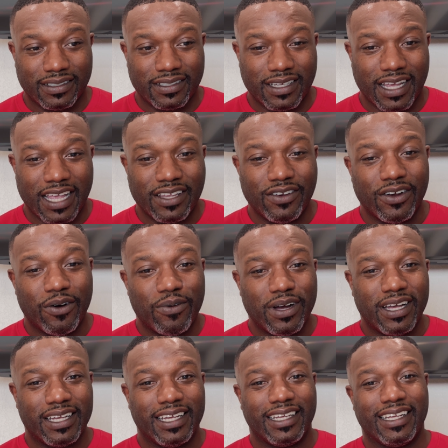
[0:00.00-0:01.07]
And you know
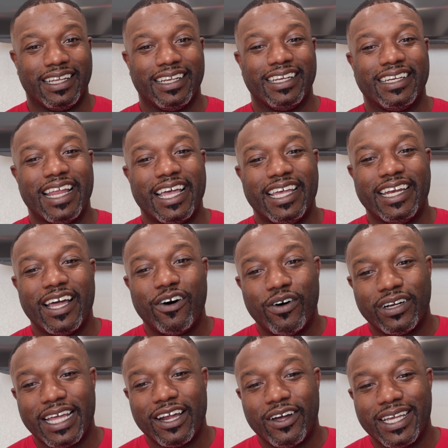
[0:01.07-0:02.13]
what? And that, and that,
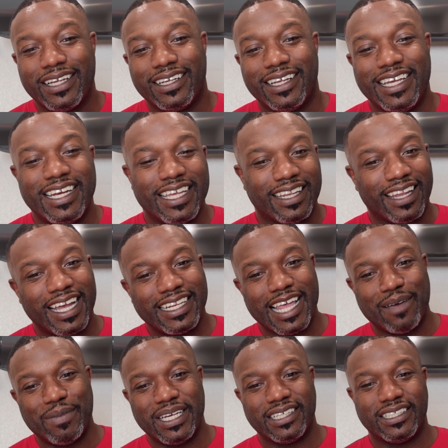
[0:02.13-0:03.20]
that he didn't like that
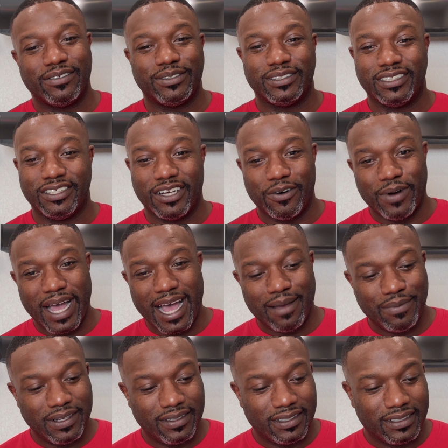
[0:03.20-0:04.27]
because of you know what
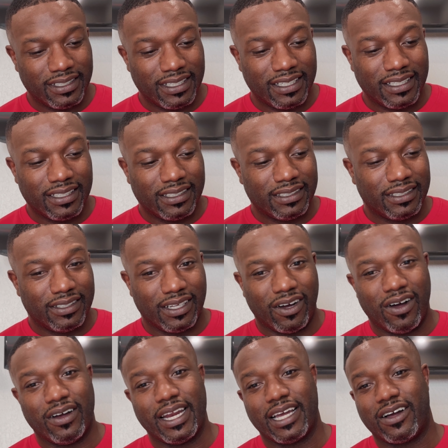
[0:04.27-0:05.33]
happened? Oh,
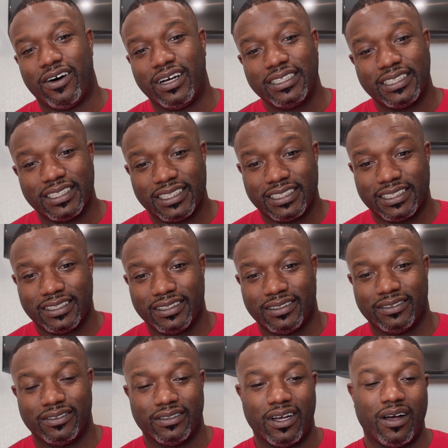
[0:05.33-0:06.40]
that cost us.
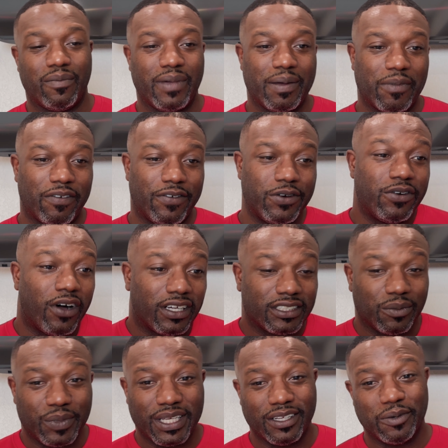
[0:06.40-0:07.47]
Oh man, my food cost gonna
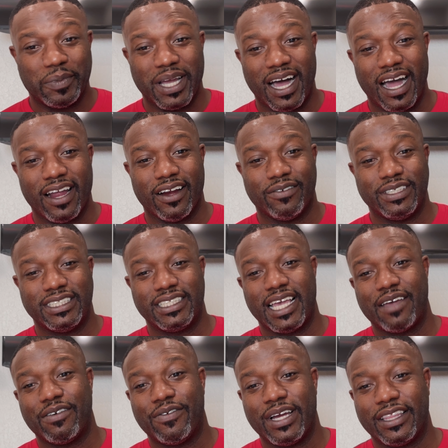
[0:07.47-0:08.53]
be a little bit higher. We just gave
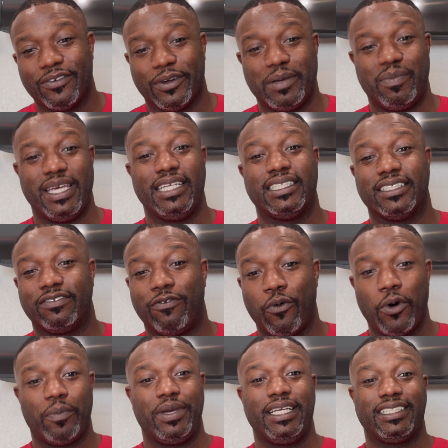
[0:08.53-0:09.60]
away three pizzas, four
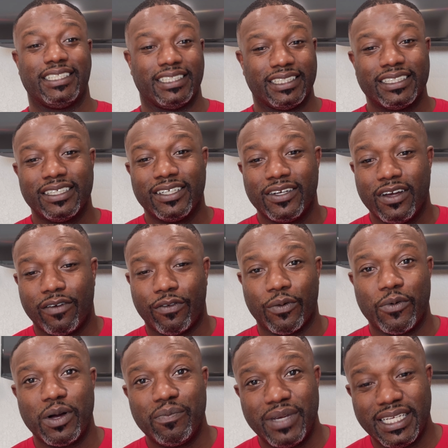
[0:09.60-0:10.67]
pizzas for
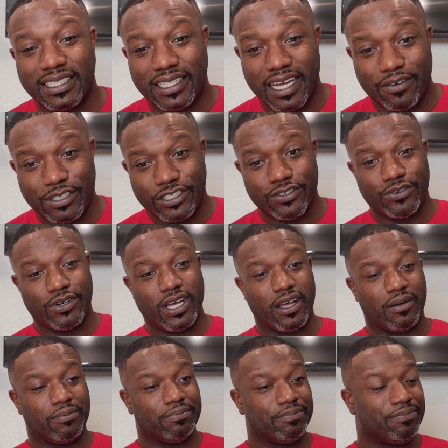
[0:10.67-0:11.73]
one pizza that we screwed up.
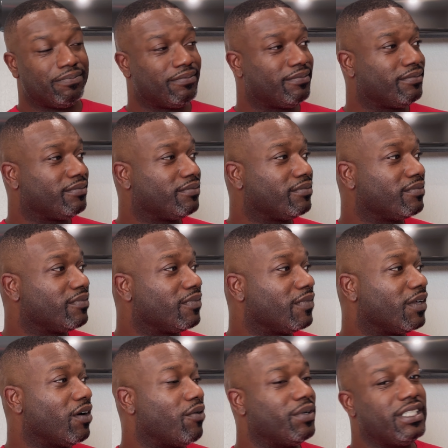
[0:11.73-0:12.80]

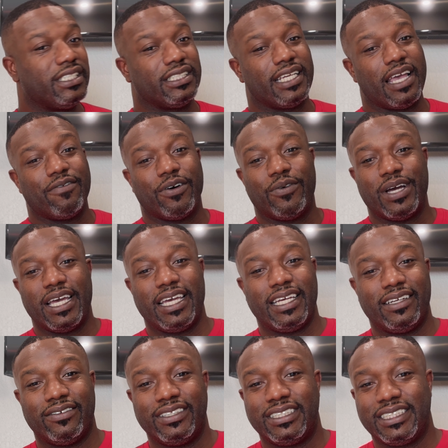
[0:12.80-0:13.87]
Oh, we just gave away,
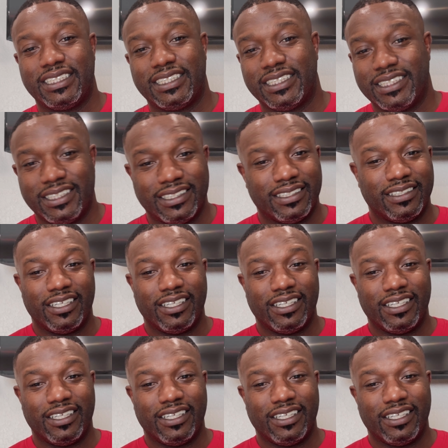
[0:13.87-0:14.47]
we just, you